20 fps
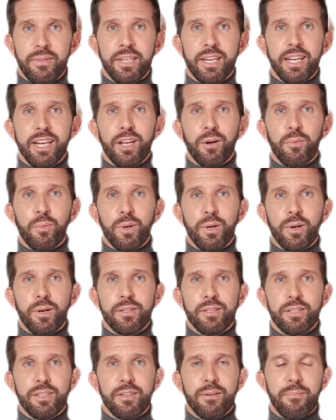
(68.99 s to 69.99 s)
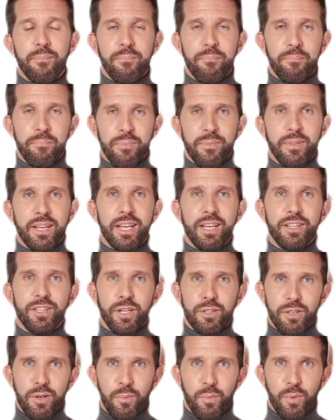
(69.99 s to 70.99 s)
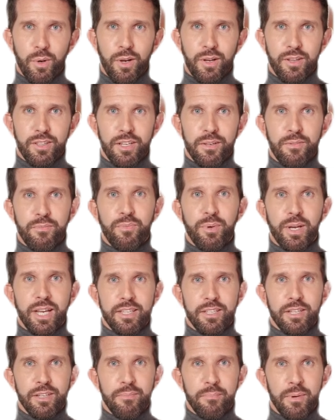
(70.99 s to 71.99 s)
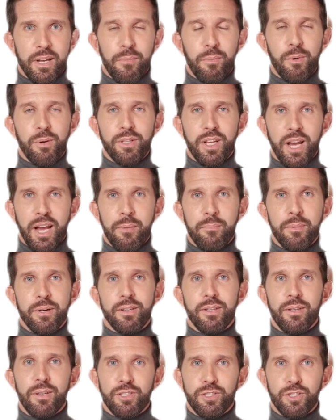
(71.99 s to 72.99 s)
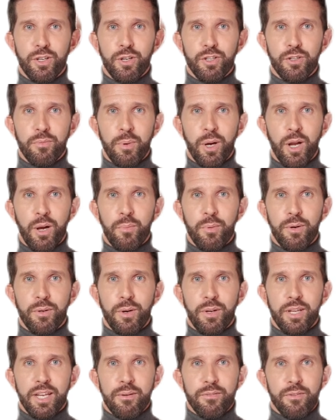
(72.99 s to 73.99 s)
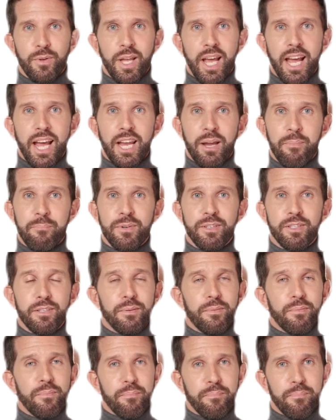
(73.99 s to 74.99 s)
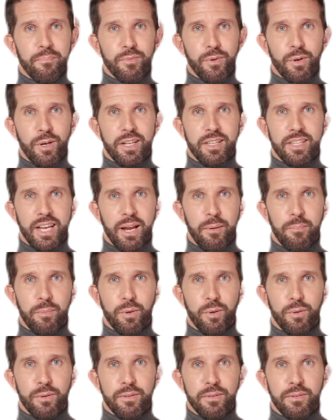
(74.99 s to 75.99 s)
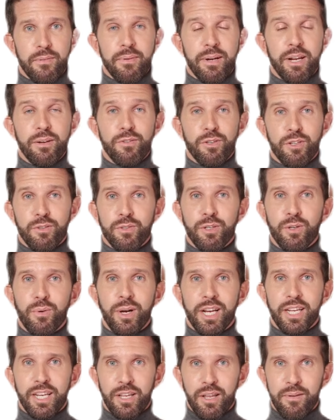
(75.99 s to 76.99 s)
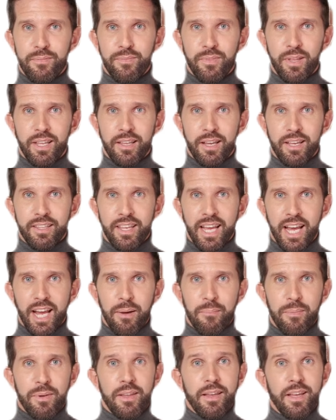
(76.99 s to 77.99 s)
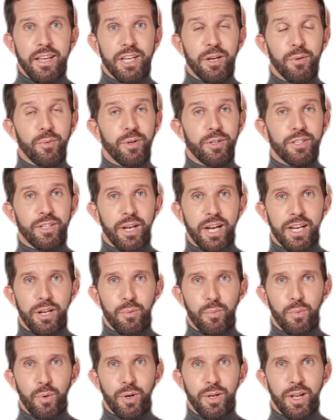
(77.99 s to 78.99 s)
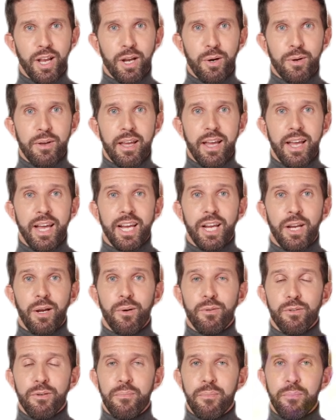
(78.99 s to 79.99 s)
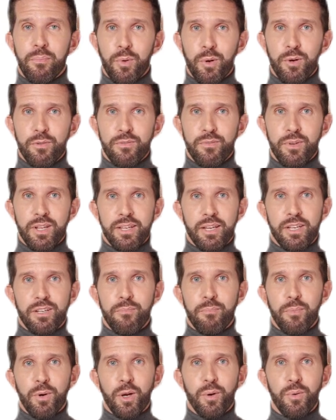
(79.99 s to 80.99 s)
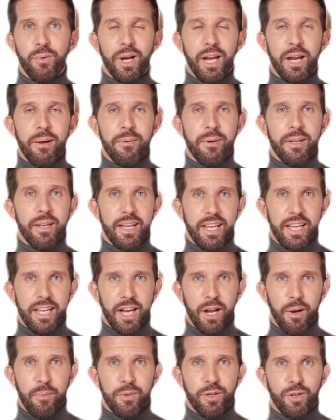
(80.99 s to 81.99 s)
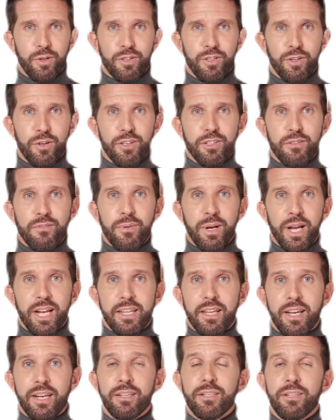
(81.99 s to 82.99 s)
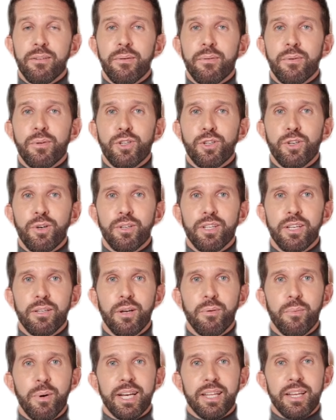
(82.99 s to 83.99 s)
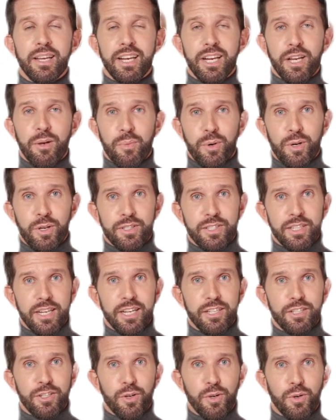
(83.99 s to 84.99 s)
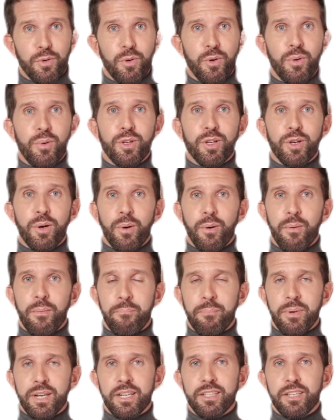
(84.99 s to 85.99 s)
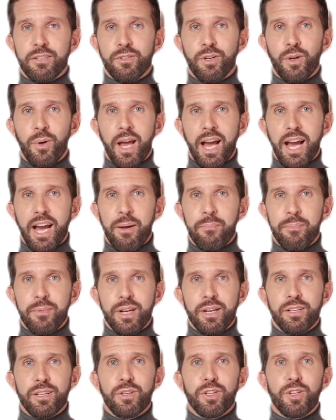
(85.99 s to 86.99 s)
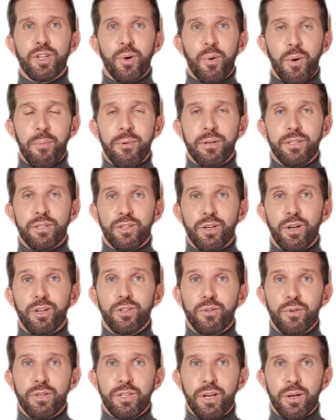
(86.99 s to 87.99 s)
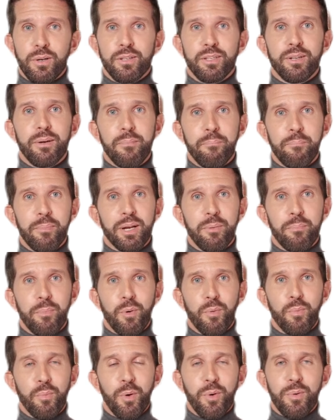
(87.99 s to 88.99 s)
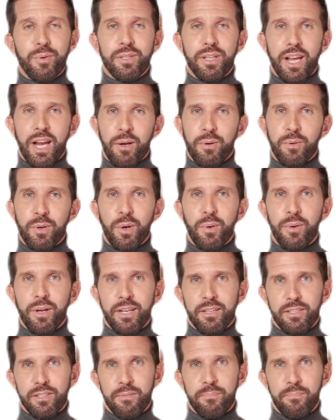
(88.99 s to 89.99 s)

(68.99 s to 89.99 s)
Keywords. These are the words and phrases people type into the search bar when looking for apps. For example, if you've created a fitness app, keywords like workout, health, or fitness program can help users find it. Choosing the right keywords is crucial, because if your app doesn't show up in search results, people won't download it.